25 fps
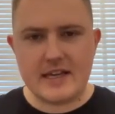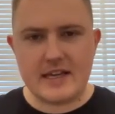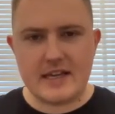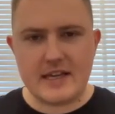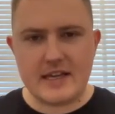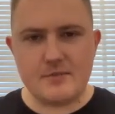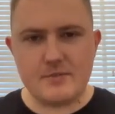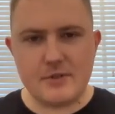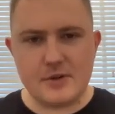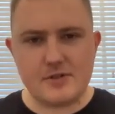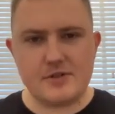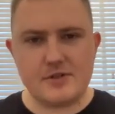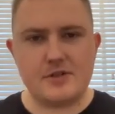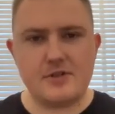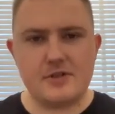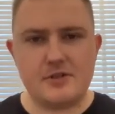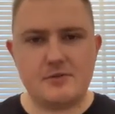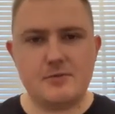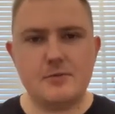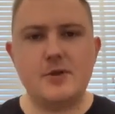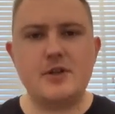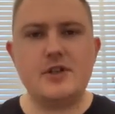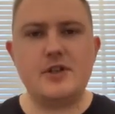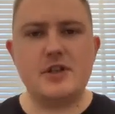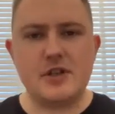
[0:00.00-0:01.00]
emotions and
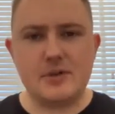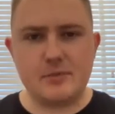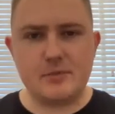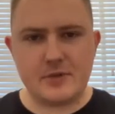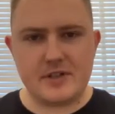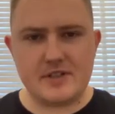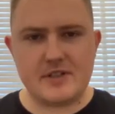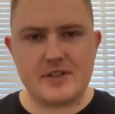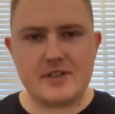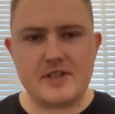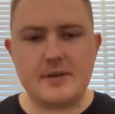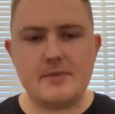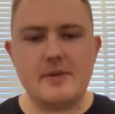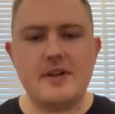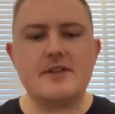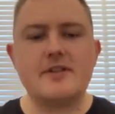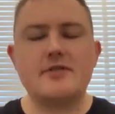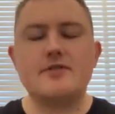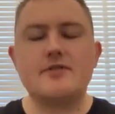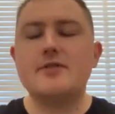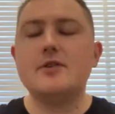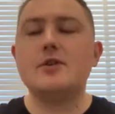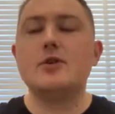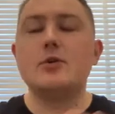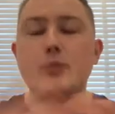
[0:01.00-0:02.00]
what you can bring to the table, like the
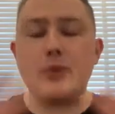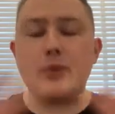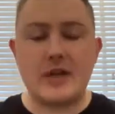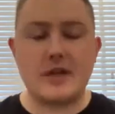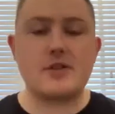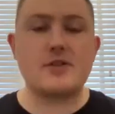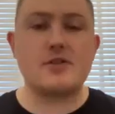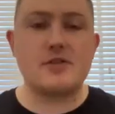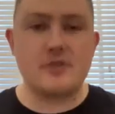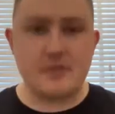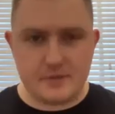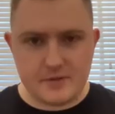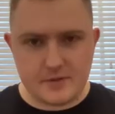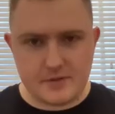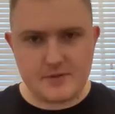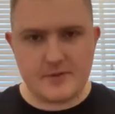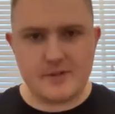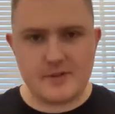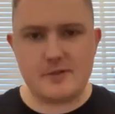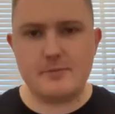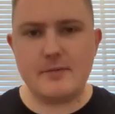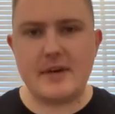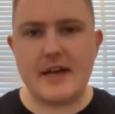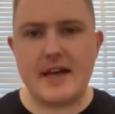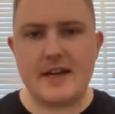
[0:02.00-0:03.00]
full picture of who
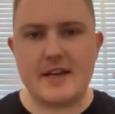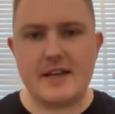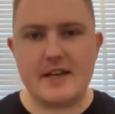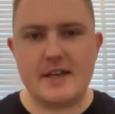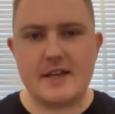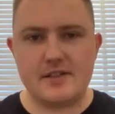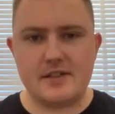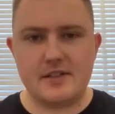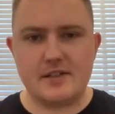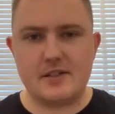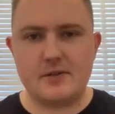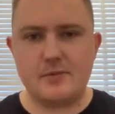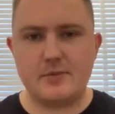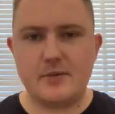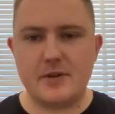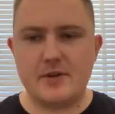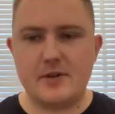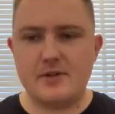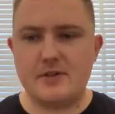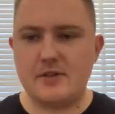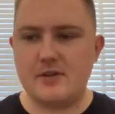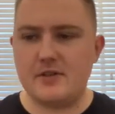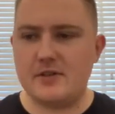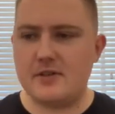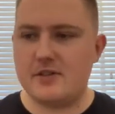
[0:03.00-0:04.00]
this man is, as
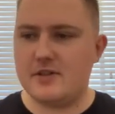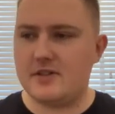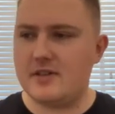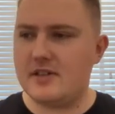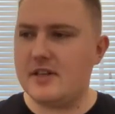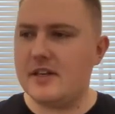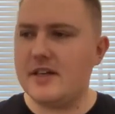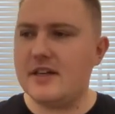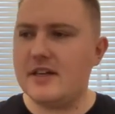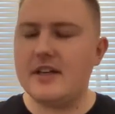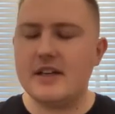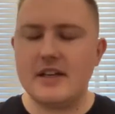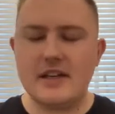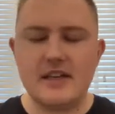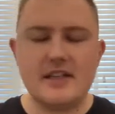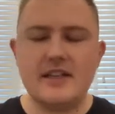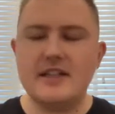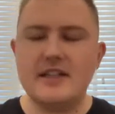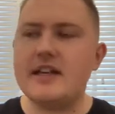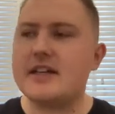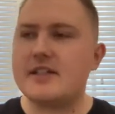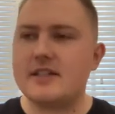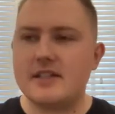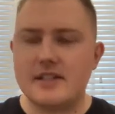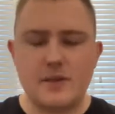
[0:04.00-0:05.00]
opposed to just,
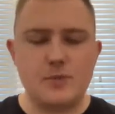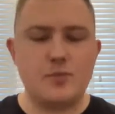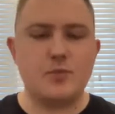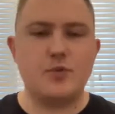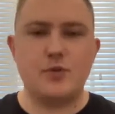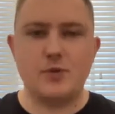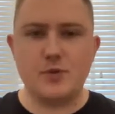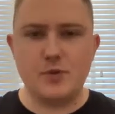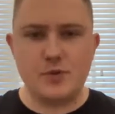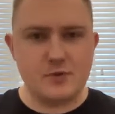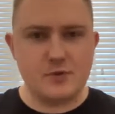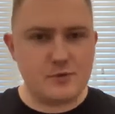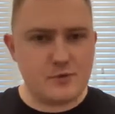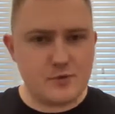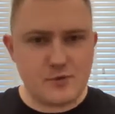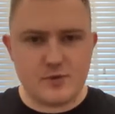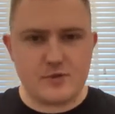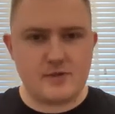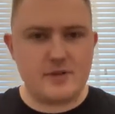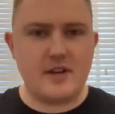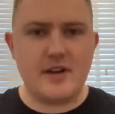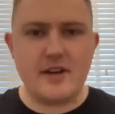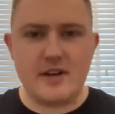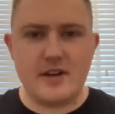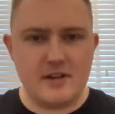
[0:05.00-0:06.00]
yes, he broods
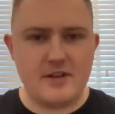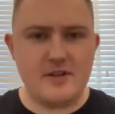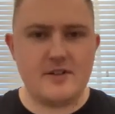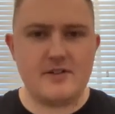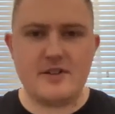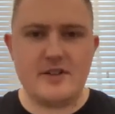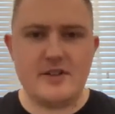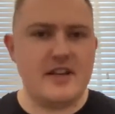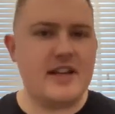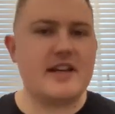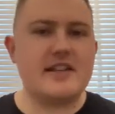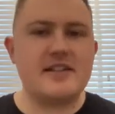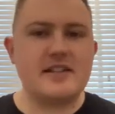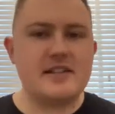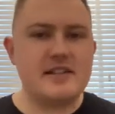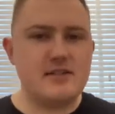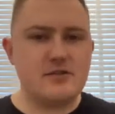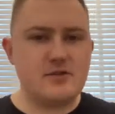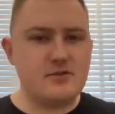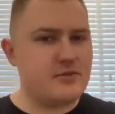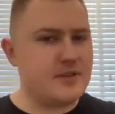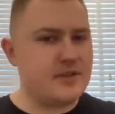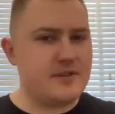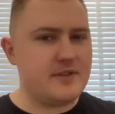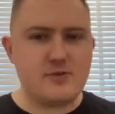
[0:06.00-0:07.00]
a lot, yes, he's
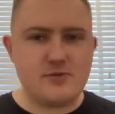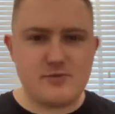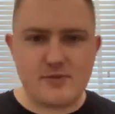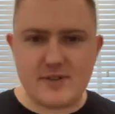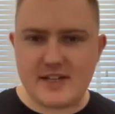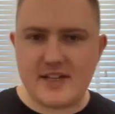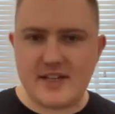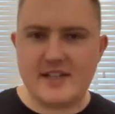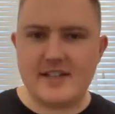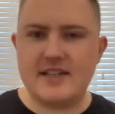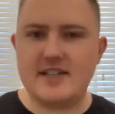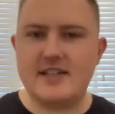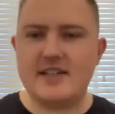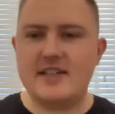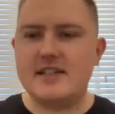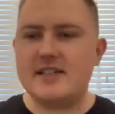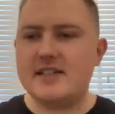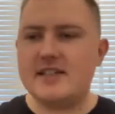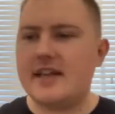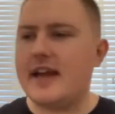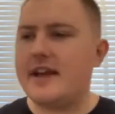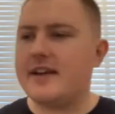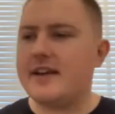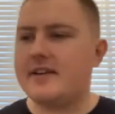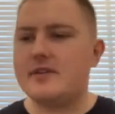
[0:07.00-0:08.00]
grief-stricken, yes, he's
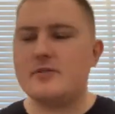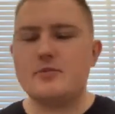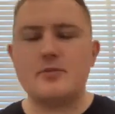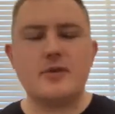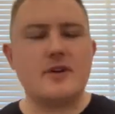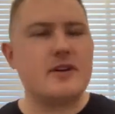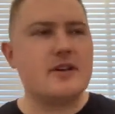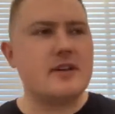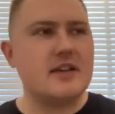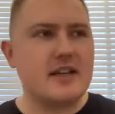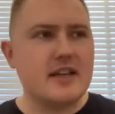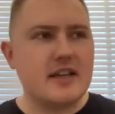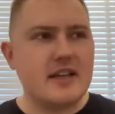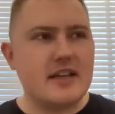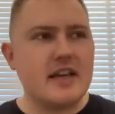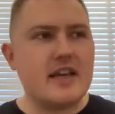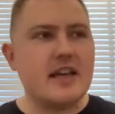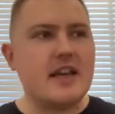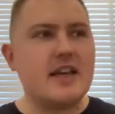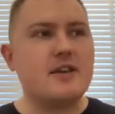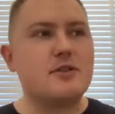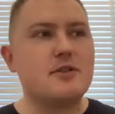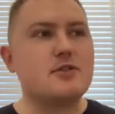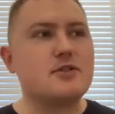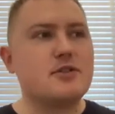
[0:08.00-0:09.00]
sadness, but
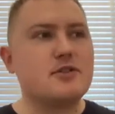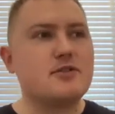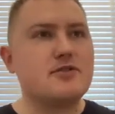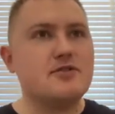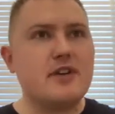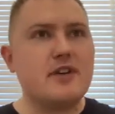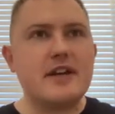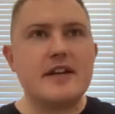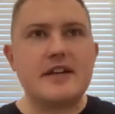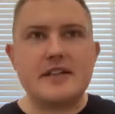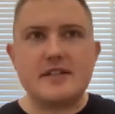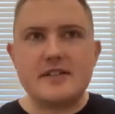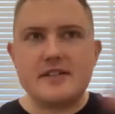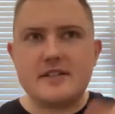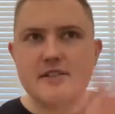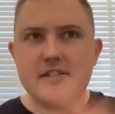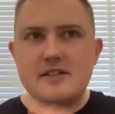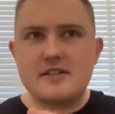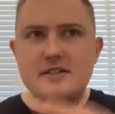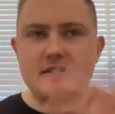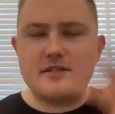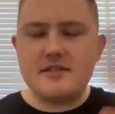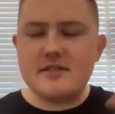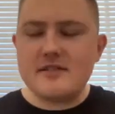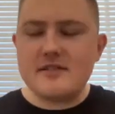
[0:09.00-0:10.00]
he also
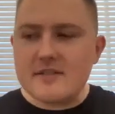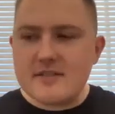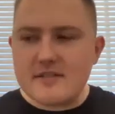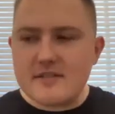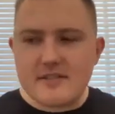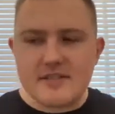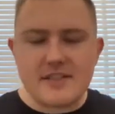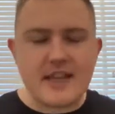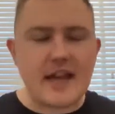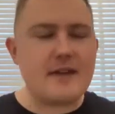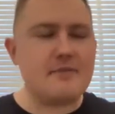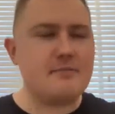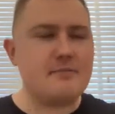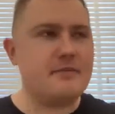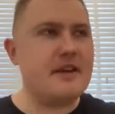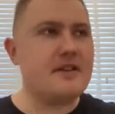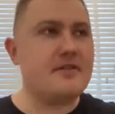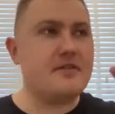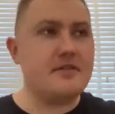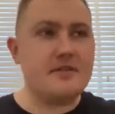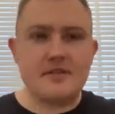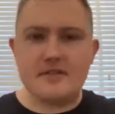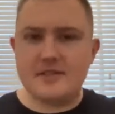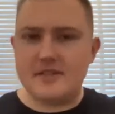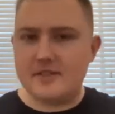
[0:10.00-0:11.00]
finds that
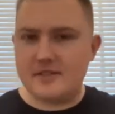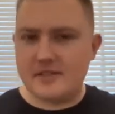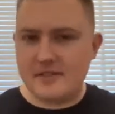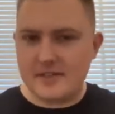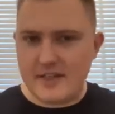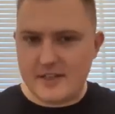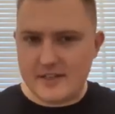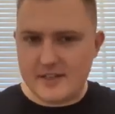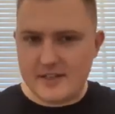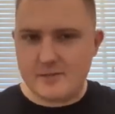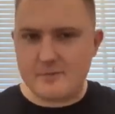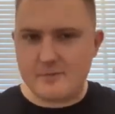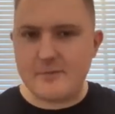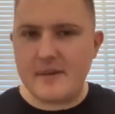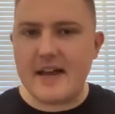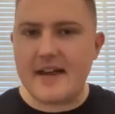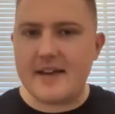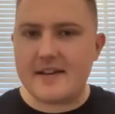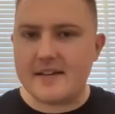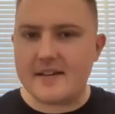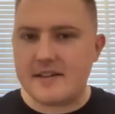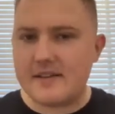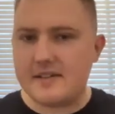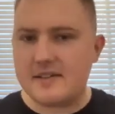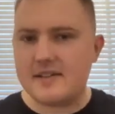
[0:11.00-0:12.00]
method in his
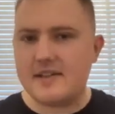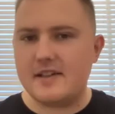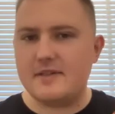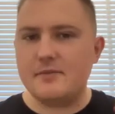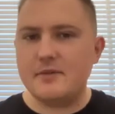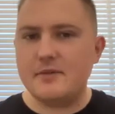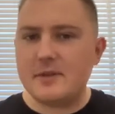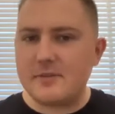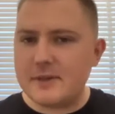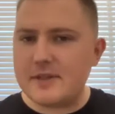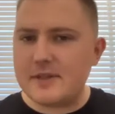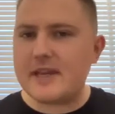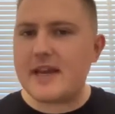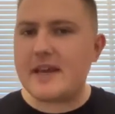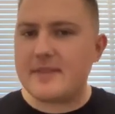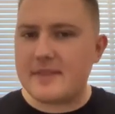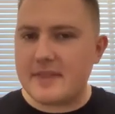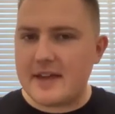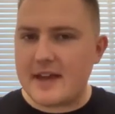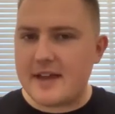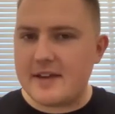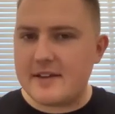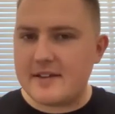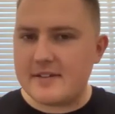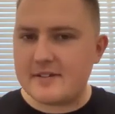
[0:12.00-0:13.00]
madness, and we would get
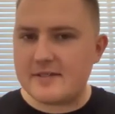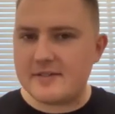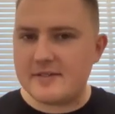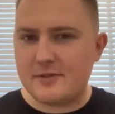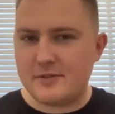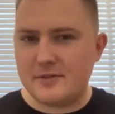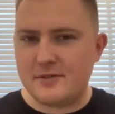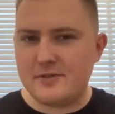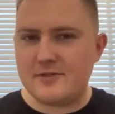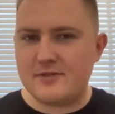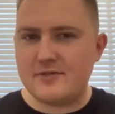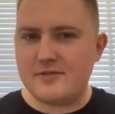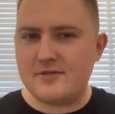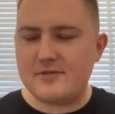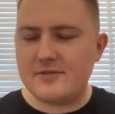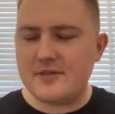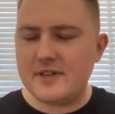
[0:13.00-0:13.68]
that sort of